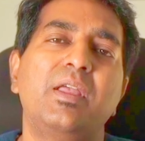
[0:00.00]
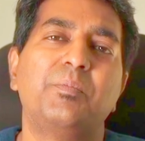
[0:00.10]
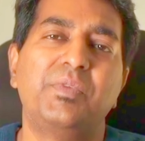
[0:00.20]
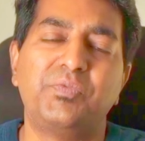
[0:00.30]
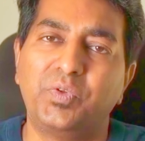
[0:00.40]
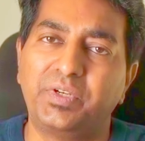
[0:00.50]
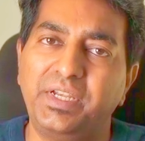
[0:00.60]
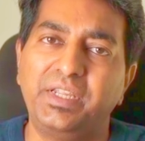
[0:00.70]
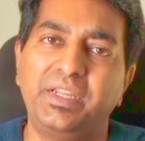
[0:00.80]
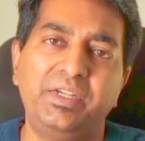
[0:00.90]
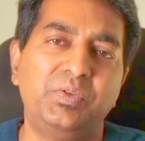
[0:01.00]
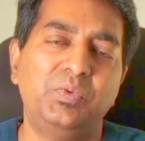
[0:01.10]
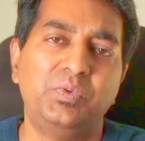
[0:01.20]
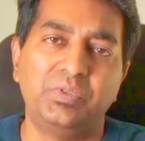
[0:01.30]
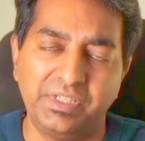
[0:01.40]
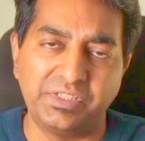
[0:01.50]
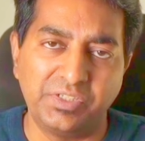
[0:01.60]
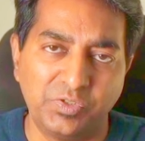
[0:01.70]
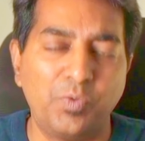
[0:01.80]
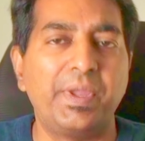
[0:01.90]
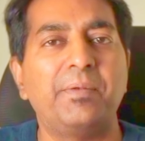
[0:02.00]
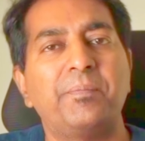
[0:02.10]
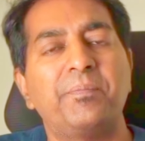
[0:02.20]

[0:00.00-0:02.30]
before getting into this domain.